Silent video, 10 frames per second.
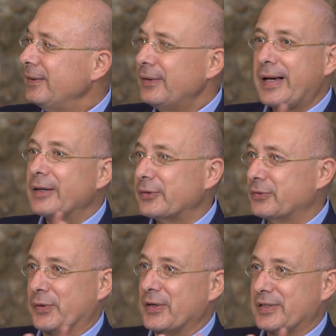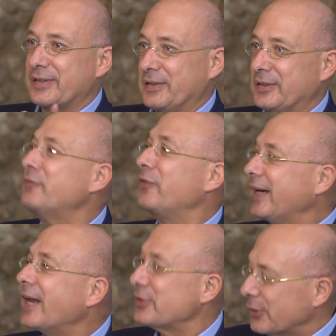You cannot trust the
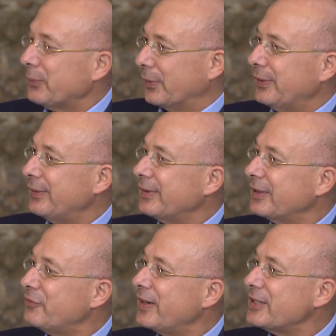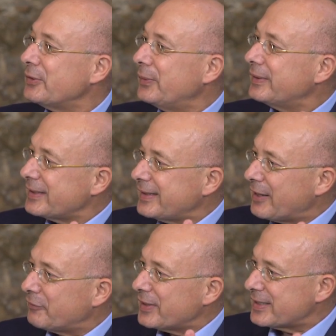financial world. The financial world is
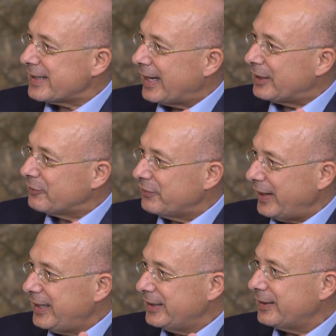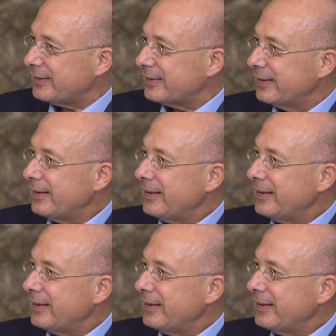there for itself, idiot.